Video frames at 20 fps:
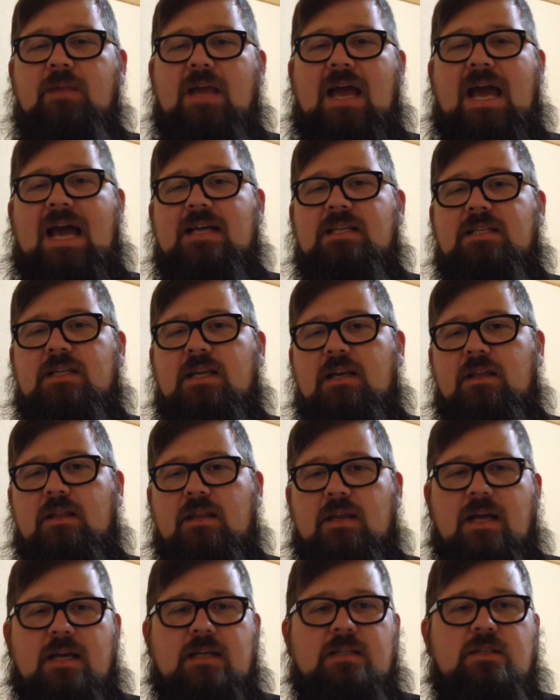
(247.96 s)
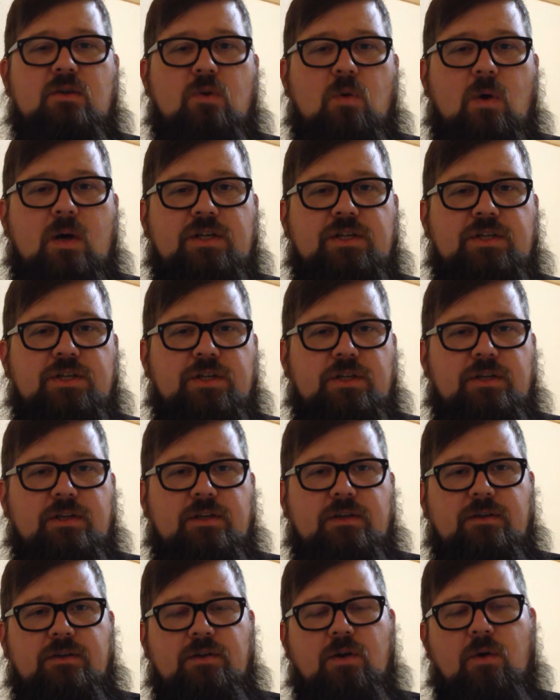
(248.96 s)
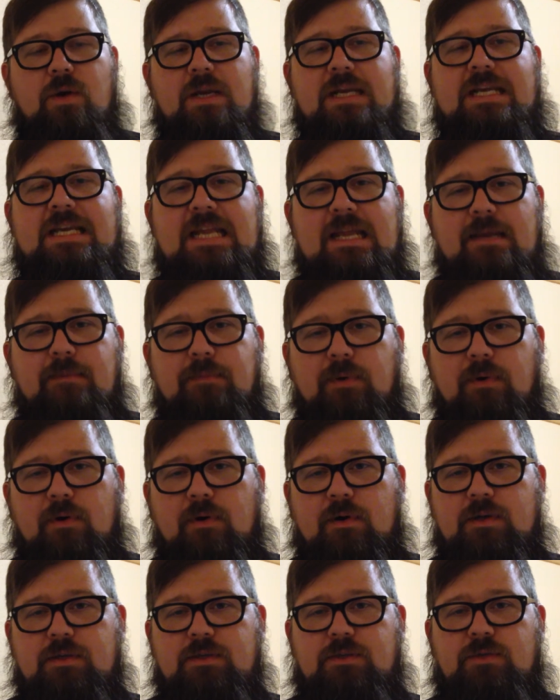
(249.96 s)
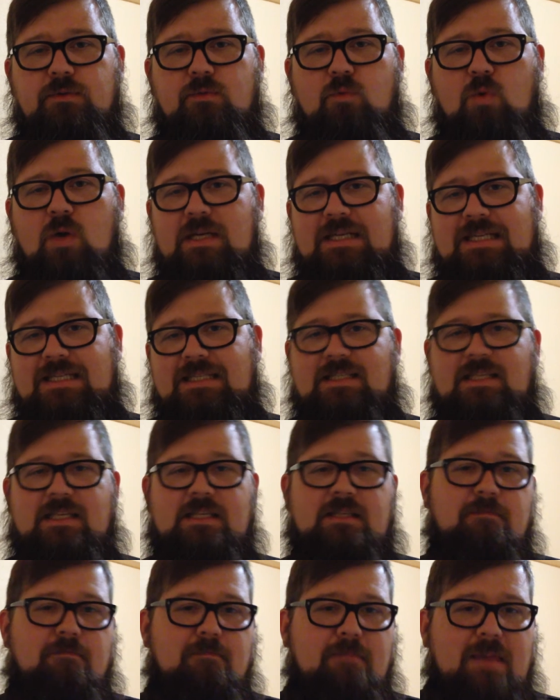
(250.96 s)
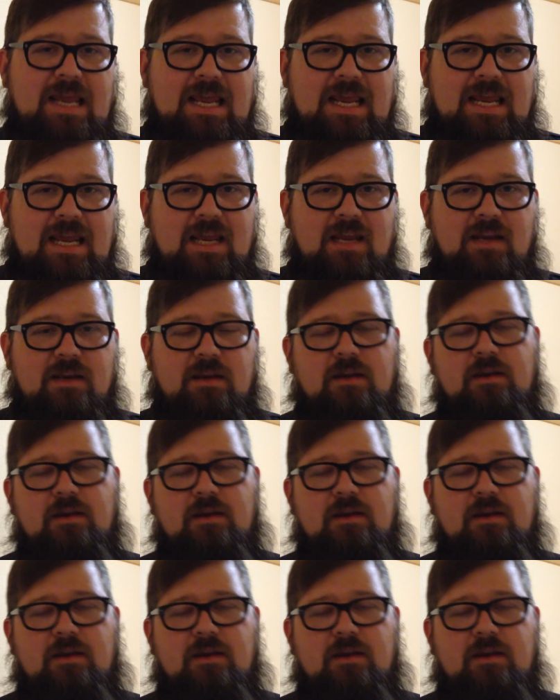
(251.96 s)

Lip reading: asking the next question, going deeper into what does this mean.